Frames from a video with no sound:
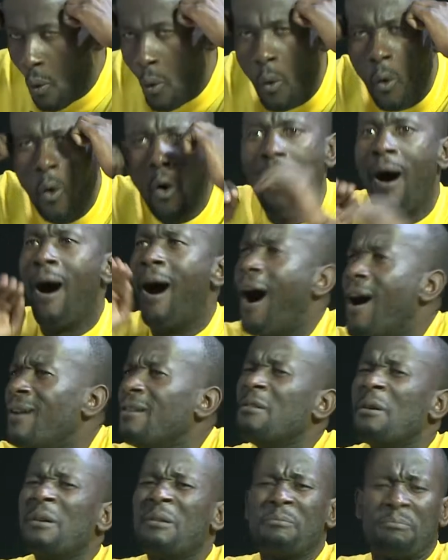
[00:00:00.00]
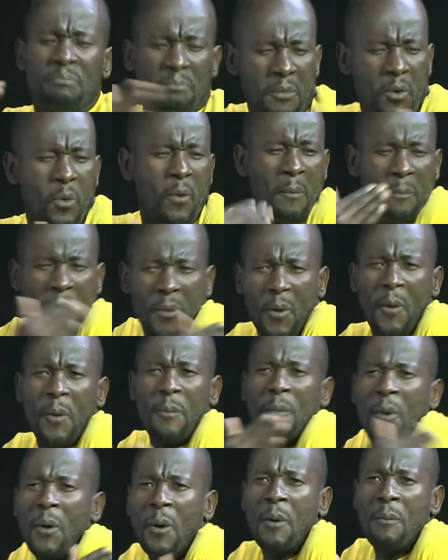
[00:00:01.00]
subject, but I
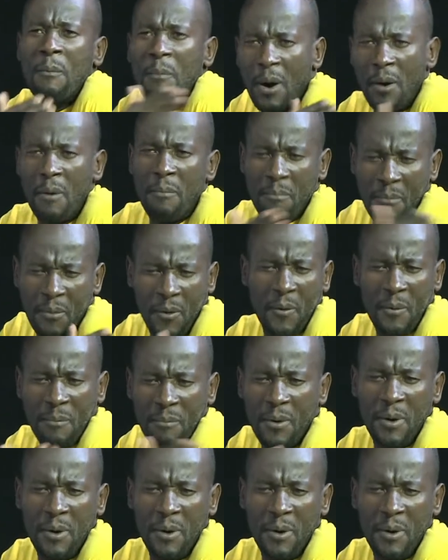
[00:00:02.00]
can't understand.